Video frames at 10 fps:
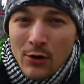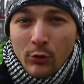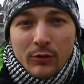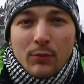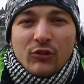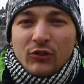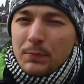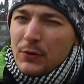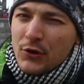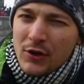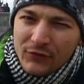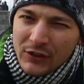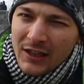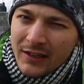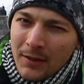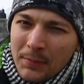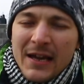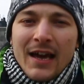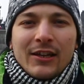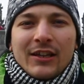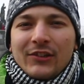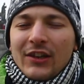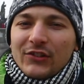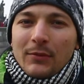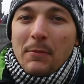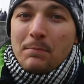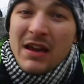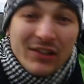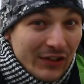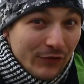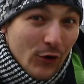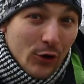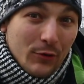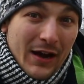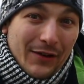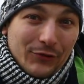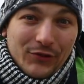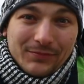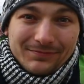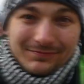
when the bridge is beautifully lit up and you can take some amazing photographs.